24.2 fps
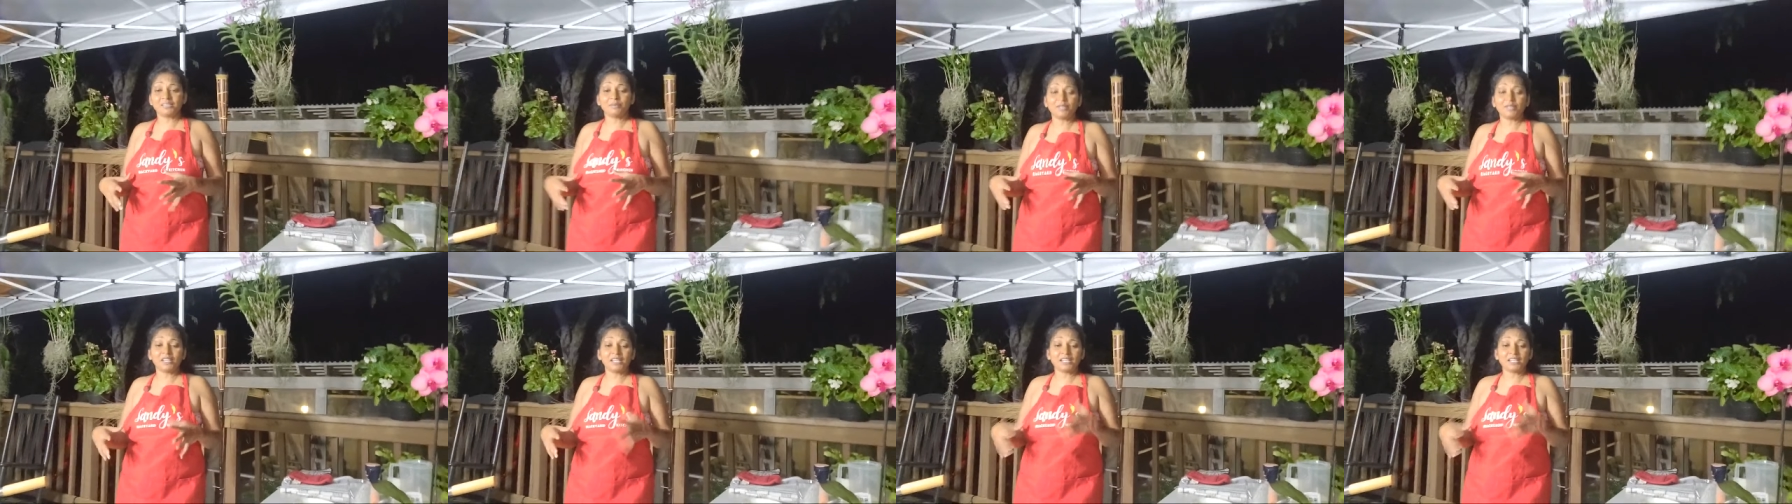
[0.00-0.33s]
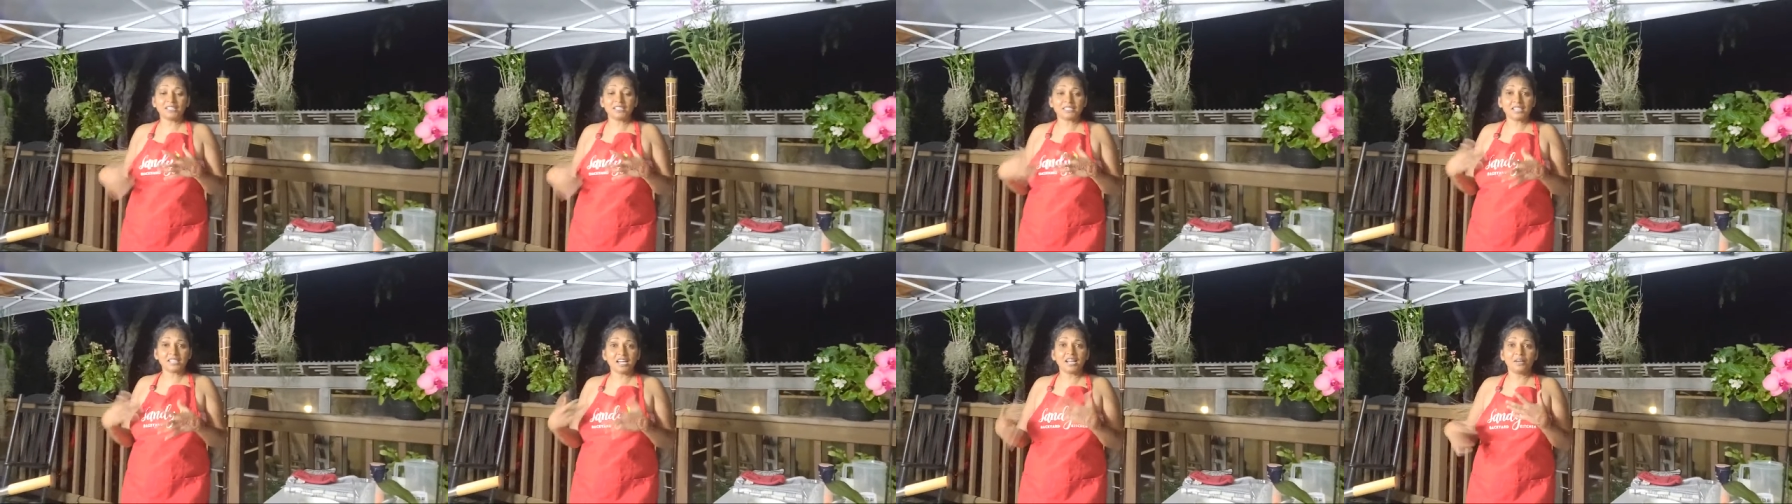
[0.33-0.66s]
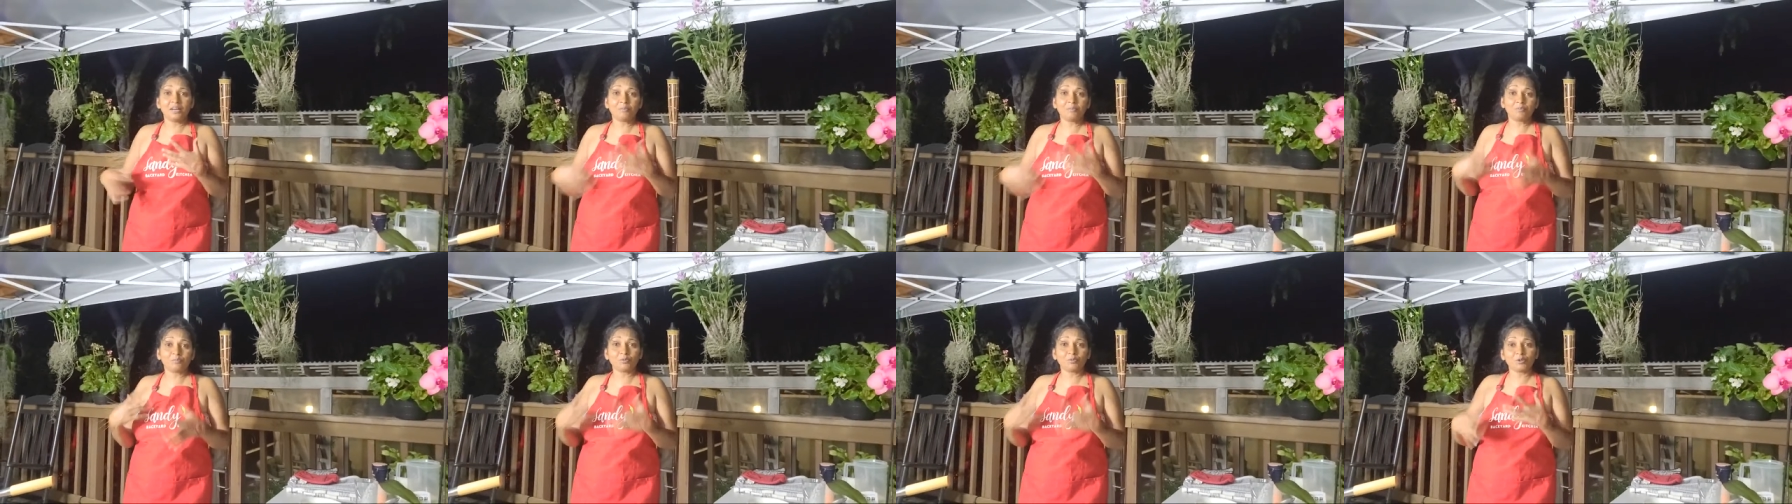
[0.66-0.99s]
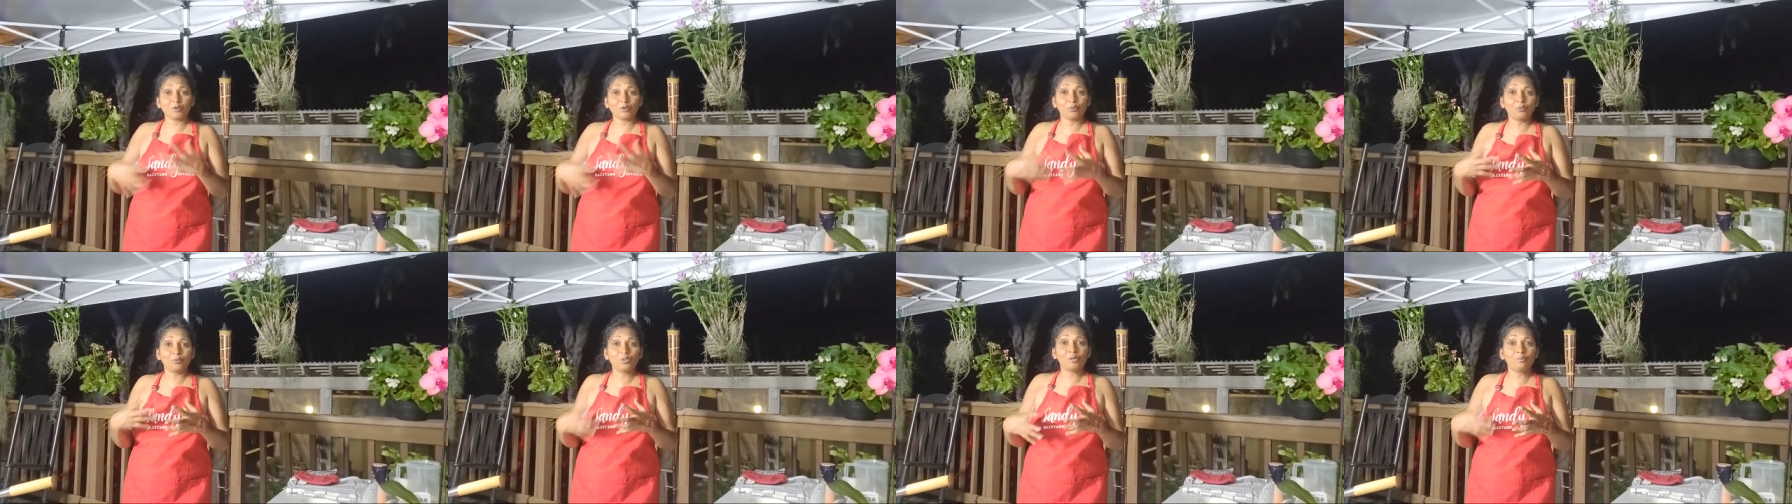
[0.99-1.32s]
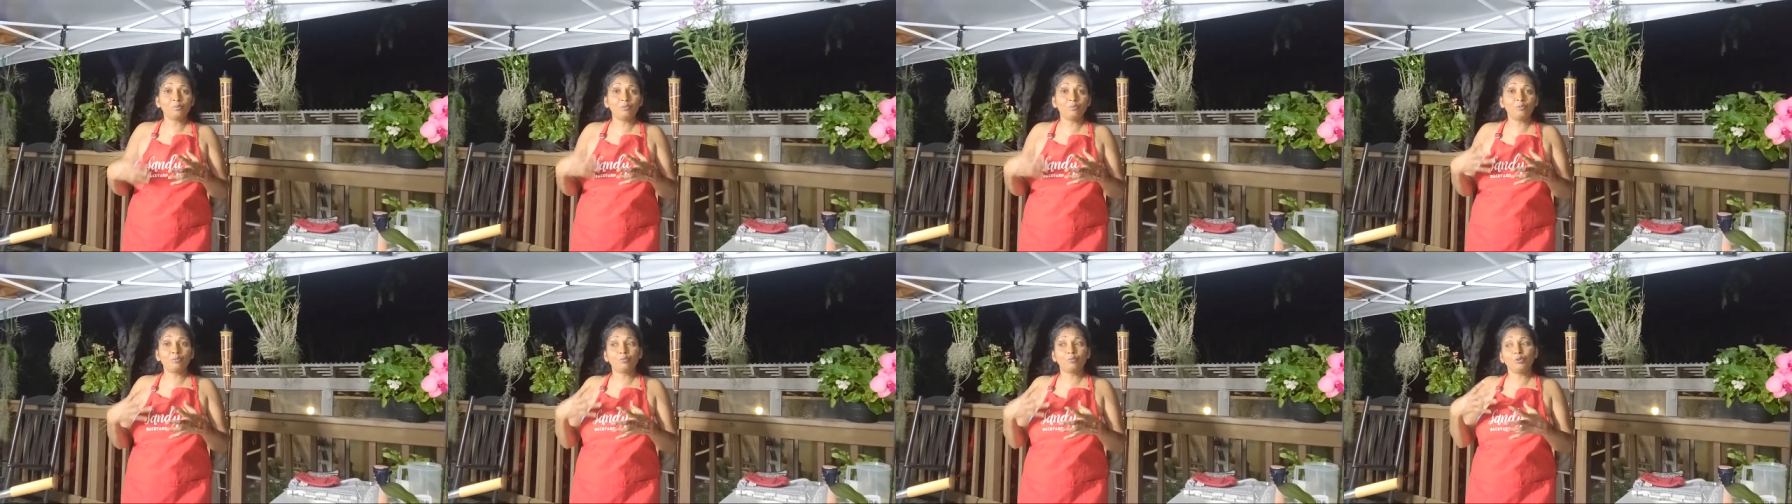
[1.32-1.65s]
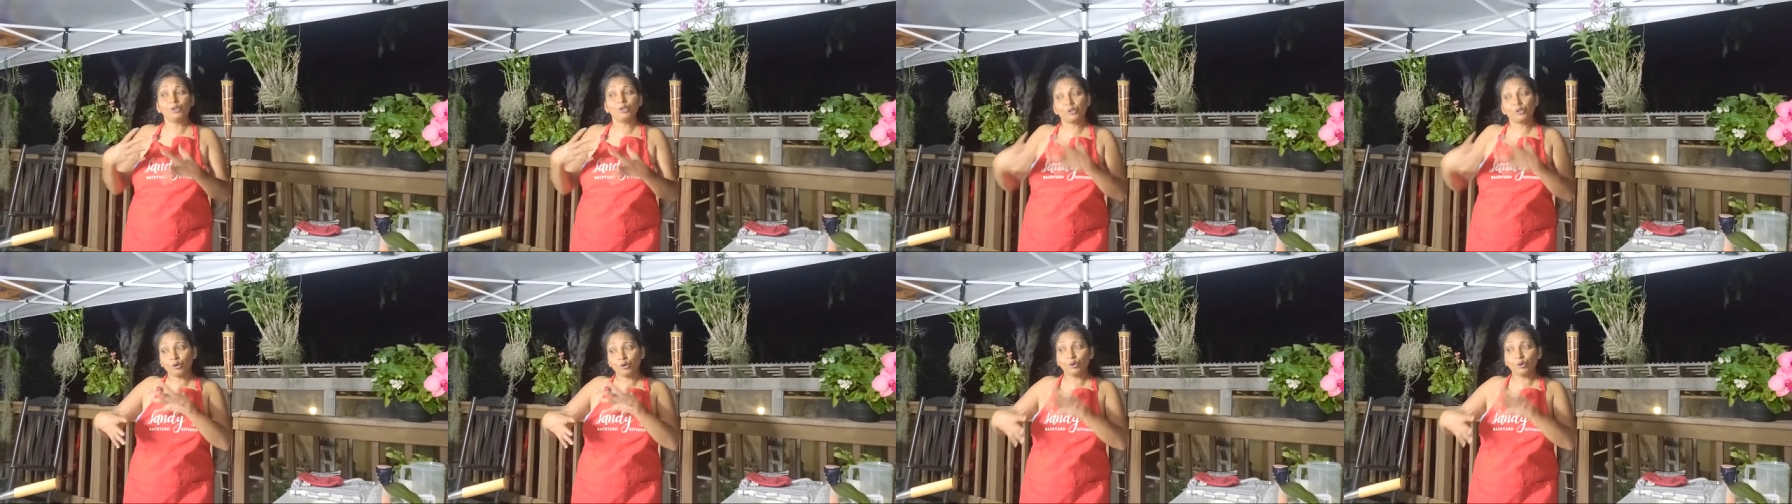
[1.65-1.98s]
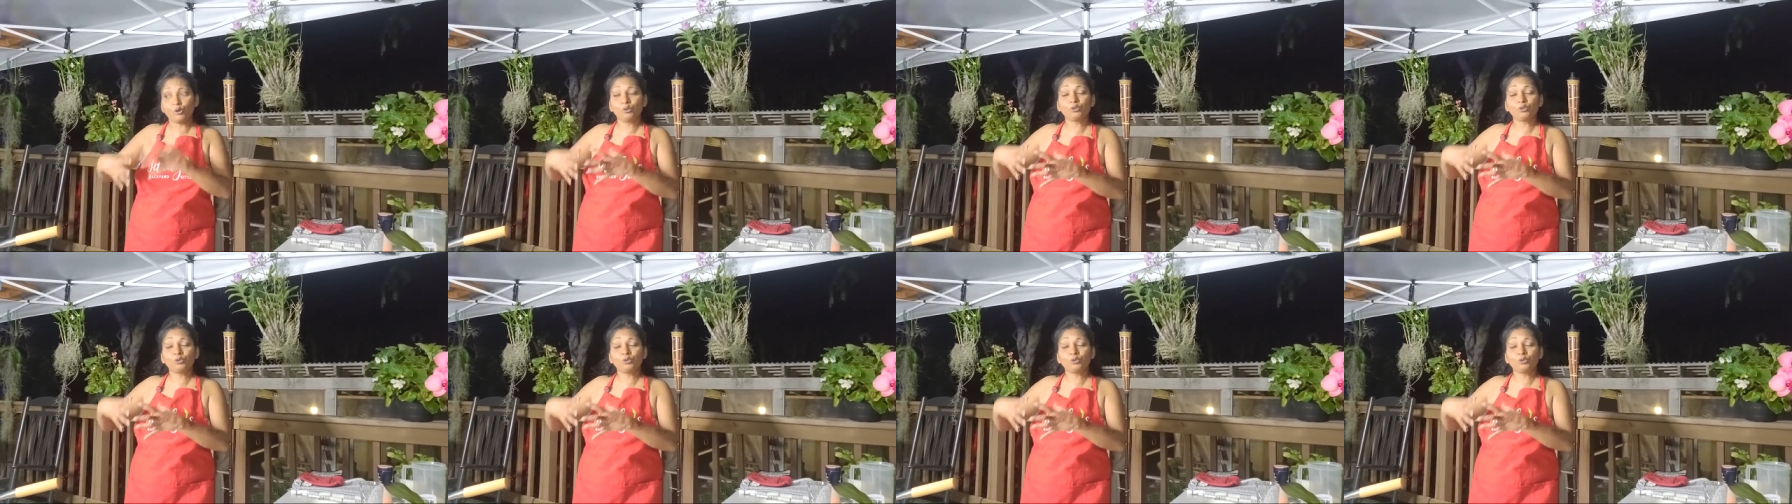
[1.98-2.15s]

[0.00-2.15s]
because um we'll we'll go